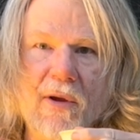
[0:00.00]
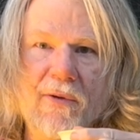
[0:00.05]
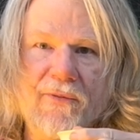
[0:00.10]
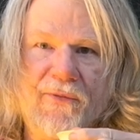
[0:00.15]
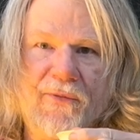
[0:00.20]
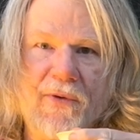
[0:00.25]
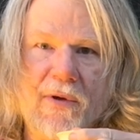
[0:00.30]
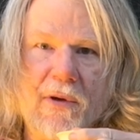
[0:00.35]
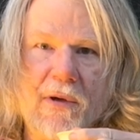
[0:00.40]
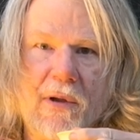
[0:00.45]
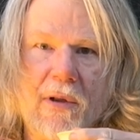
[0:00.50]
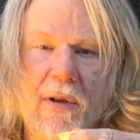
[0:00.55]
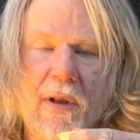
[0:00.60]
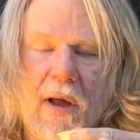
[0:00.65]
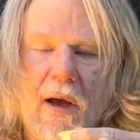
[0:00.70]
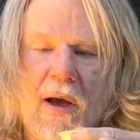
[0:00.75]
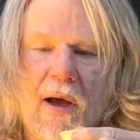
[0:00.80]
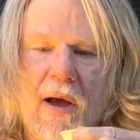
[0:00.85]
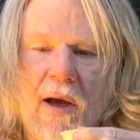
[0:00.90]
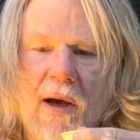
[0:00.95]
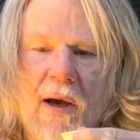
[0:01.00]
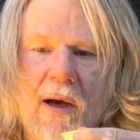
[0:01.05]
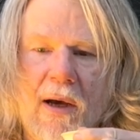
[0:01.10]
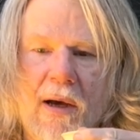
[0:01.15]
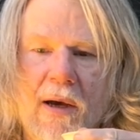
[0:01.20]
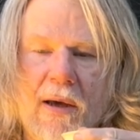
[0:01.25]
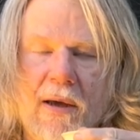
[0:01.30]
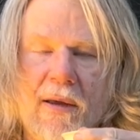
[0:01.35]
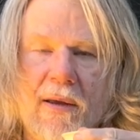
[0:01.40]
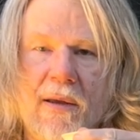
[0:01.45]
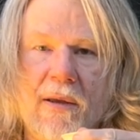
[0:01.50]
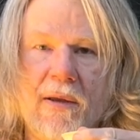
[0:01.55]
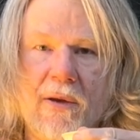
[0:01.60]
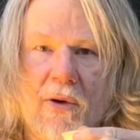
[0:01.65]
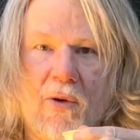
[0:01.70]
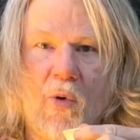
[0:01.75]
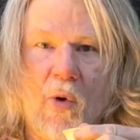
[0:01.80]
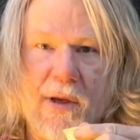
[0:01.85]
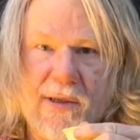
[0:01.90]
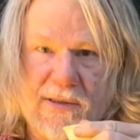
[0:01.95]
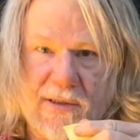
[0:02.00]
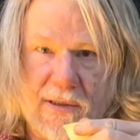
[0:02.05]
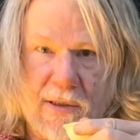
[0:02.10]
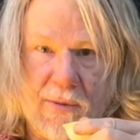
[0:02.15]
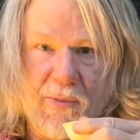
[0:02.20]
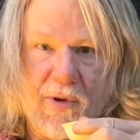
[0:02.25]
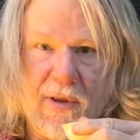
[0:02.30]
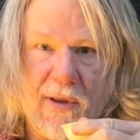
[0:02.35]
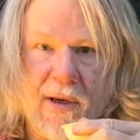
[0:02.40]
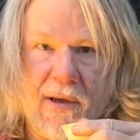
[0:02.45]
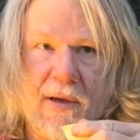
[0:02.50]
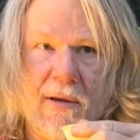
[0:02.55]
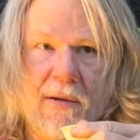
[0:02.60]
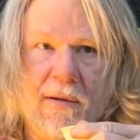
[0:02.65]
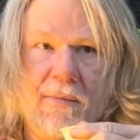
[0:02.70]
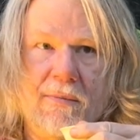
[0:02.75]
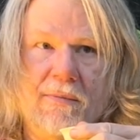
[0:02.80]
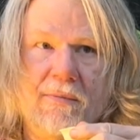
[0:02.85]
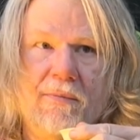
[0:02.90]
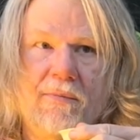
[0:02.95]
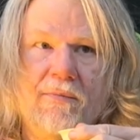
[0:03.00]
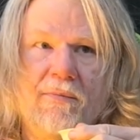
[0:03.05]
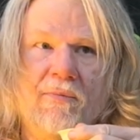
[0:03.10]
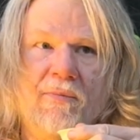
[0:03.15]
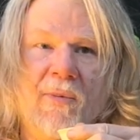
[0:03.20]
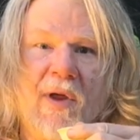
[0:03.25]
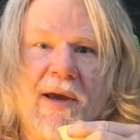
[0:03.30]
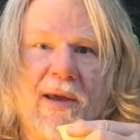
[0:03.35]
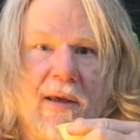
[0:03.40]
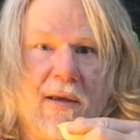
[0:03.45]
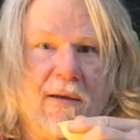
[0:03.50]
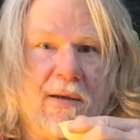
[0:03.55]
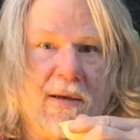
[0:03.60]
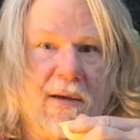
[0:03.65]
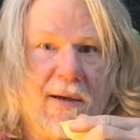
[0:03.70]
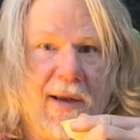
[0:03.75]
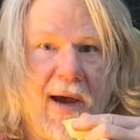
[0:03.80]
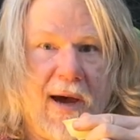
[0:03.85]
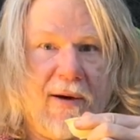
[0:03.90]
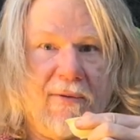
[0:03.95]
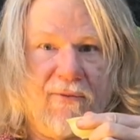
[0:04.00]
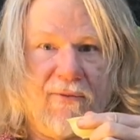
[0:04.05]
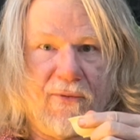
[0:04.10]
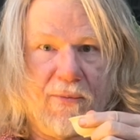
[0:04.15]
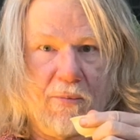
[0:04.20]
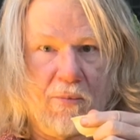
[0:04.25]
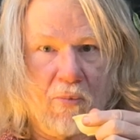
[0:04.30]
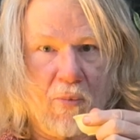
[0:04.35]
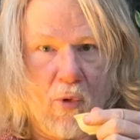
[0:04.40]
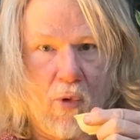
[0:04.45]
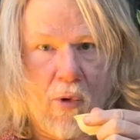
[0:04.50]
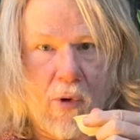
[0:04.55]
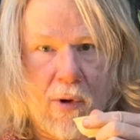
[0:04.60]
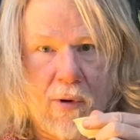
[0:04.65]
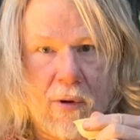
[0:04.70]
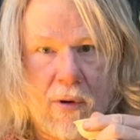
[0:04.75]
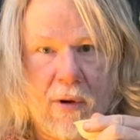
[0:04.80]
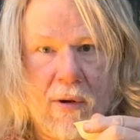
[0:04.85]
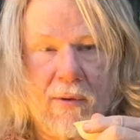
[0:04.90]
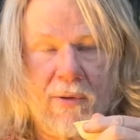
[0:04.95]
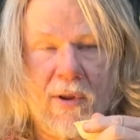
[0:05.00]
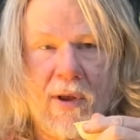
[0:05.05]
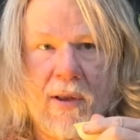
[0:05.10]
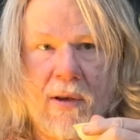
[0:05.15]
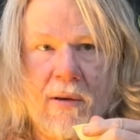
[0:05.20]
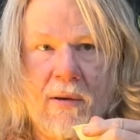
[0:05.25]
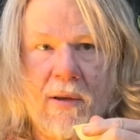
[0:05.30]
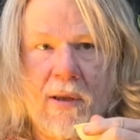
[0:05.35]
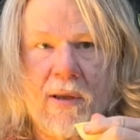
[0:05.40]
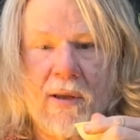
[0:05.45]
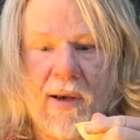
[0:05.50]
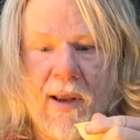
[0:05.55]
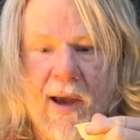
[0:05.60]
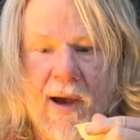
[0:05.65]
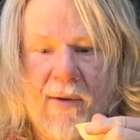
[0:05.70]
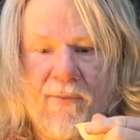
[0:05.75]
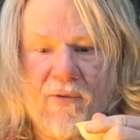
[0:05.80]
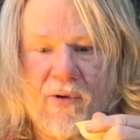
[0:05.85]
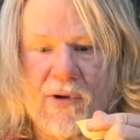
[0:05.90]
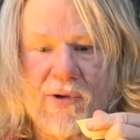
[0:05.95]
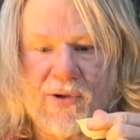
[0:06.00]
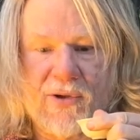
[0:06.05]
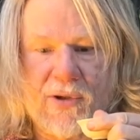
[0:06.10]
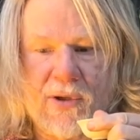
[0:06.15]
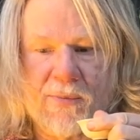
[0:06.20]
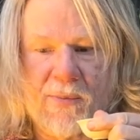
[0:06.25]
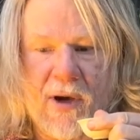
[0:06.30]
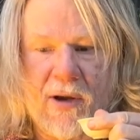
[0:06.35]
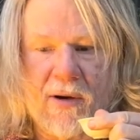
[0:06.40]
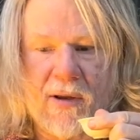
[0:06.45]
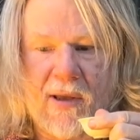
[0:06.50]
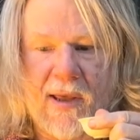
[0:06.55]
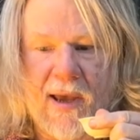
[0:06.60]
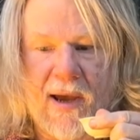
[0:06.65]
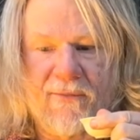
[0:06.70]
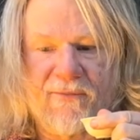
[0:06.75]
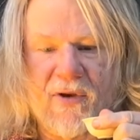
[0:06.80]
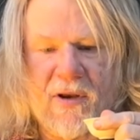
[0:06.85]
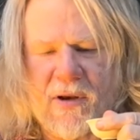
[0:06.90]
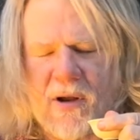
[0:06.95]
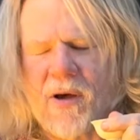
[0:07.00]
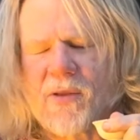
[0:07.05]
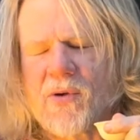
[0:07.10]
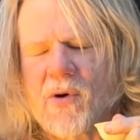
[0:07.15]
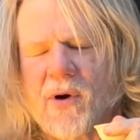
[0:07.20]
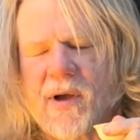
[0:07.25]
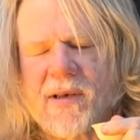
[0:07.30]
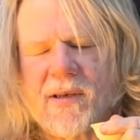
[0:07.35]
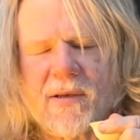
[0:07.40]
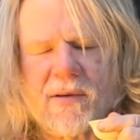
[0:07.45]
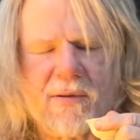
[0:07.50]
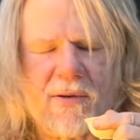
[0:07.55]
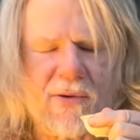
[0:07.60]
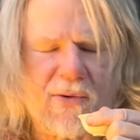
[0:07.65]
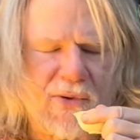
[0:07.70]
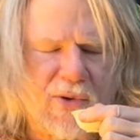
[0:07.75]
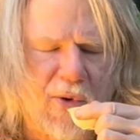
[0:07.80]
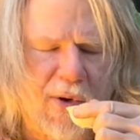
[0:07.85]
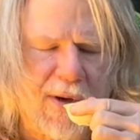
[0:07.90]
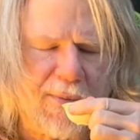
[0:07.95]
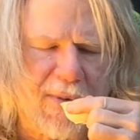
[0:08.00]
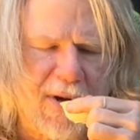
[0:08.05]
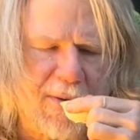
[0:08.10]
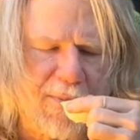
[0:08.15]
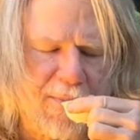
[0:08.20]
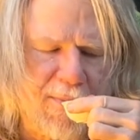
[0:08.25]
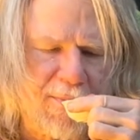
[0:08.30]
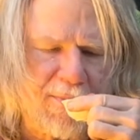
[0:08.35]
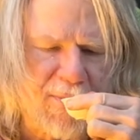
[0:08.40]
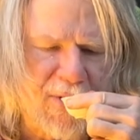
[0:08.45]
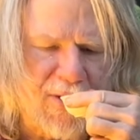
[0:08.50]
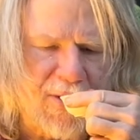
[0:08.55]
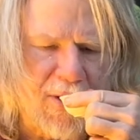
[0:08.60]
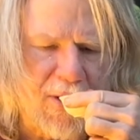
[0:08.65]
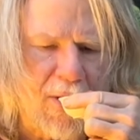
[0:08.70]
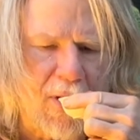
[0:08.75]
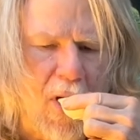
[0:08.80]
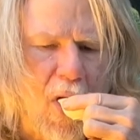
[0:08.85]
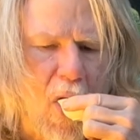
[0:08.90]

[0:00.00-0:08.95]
feel quite stimulated, like it did have more than an average amount of caffeine, although I did use quite a bit of material.